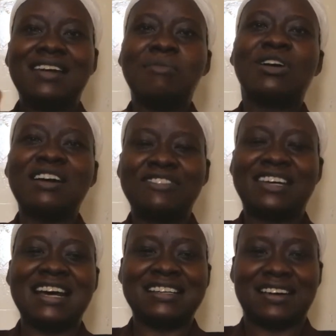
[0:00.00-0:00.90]

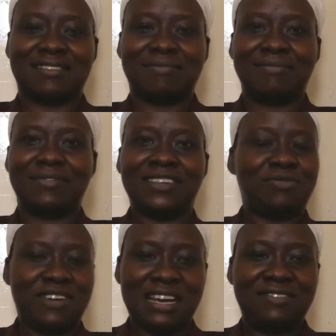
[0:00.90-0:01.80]
Demographic data
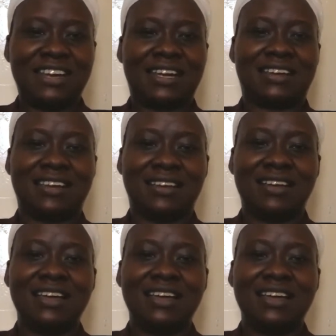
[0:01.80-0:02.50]
is very, very key.